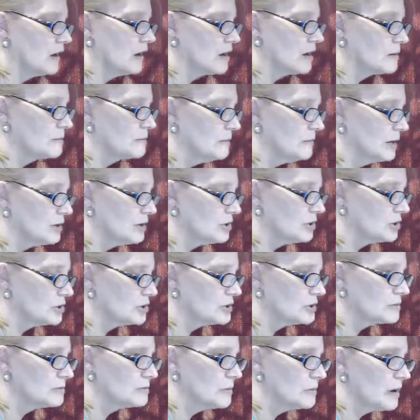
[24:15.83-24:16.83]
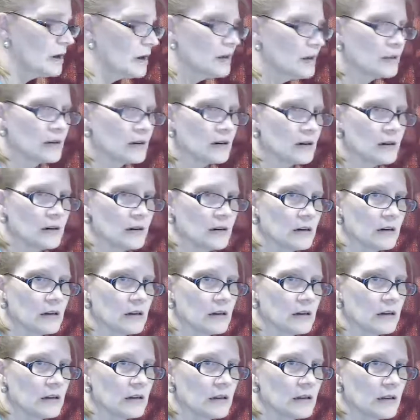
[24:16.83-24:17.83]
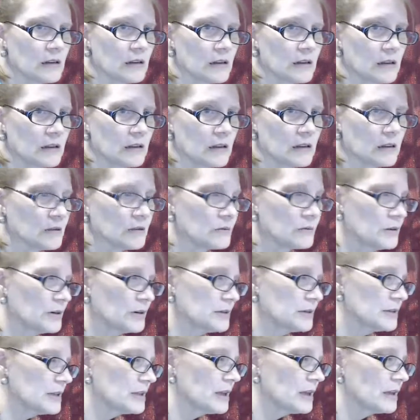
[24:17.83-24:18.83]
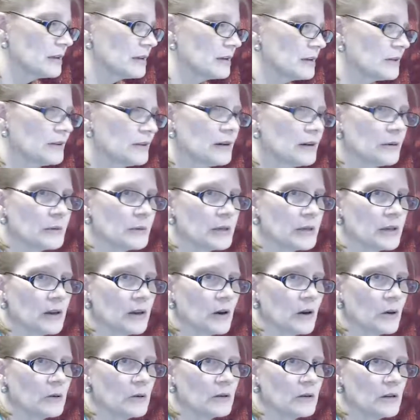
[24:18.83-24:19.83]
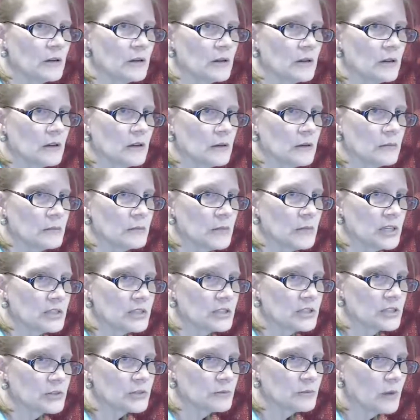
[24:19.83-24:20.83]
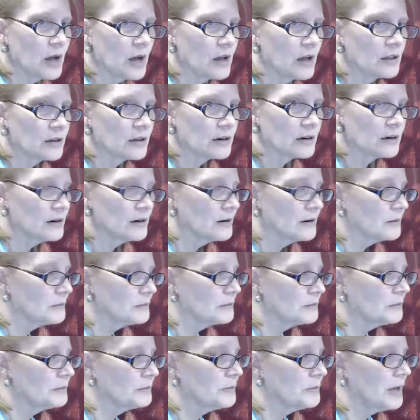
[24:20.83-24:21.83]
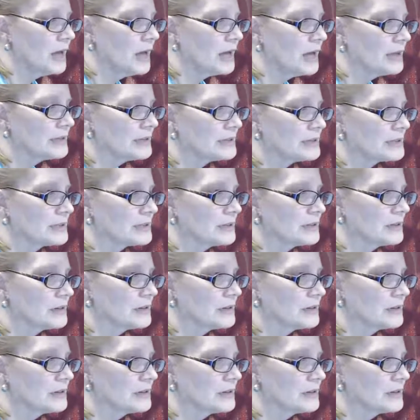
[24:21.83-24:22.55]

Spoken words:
are much smaller. Where's that? There we go. Much smaller, but